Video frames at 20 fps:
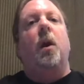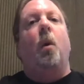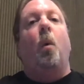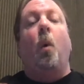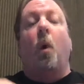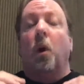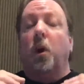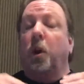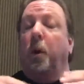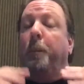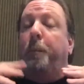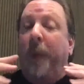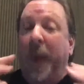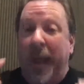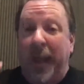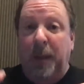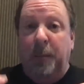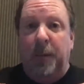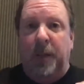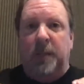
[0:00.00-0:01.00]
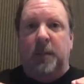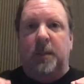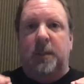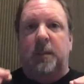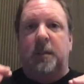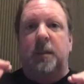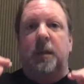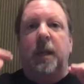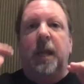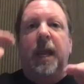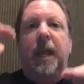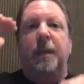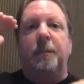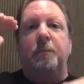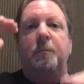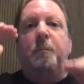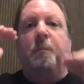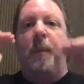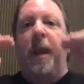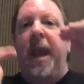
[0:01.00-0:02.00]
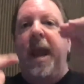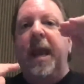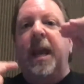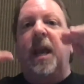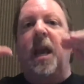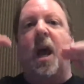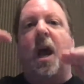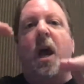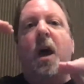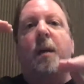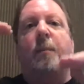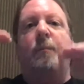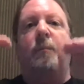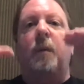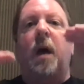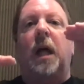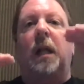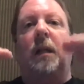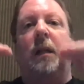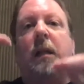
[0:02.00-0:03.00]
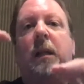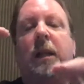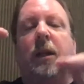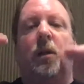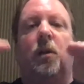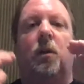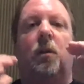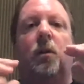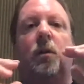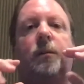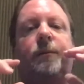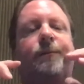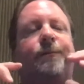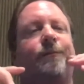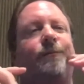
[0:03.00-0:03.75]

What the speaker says: or your payments, it may come a little